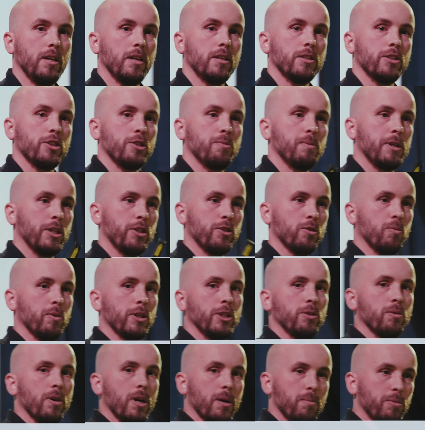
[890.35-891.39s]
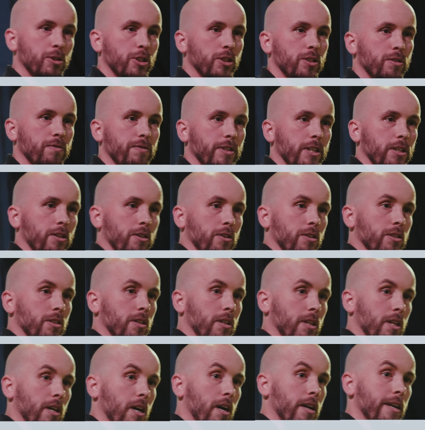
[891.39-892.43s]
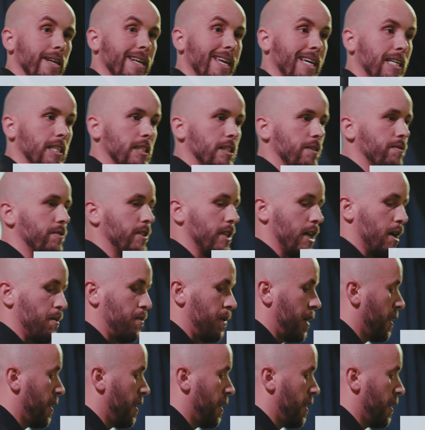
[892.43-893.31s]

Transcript: So just make sure when you are producing video content, they are native to that